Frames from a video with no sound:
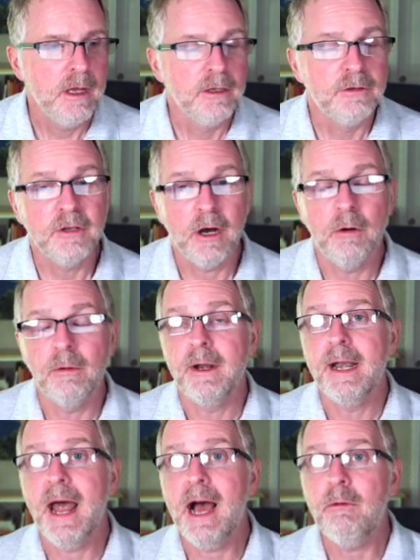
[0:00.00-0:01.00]
So
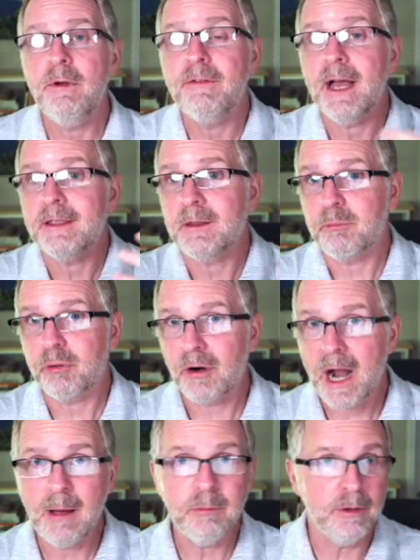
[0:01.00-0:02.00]
now we've got the
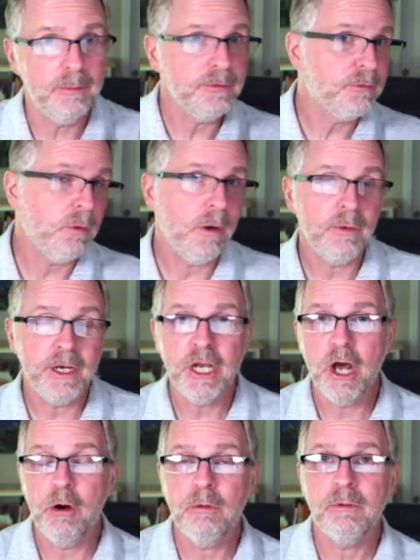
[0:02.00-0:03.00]
problems, what we
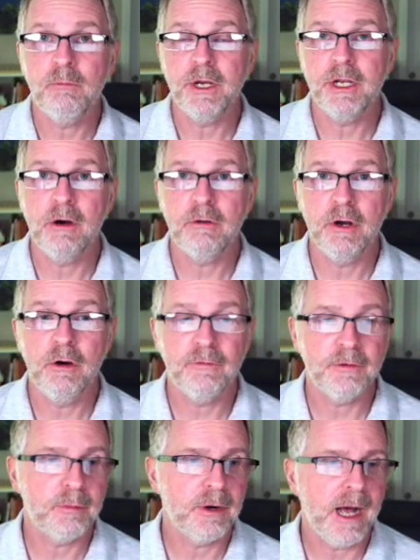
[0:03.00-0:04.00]
know and we don't know
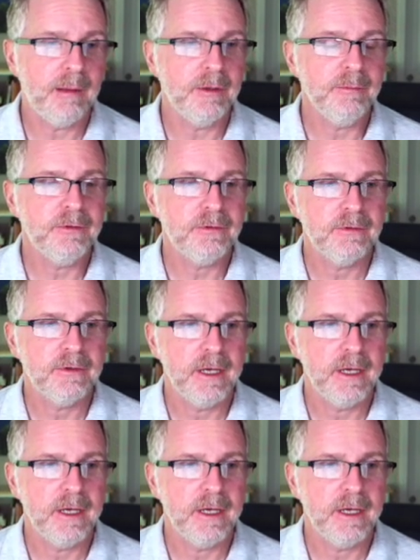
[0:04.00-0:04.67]
for problems,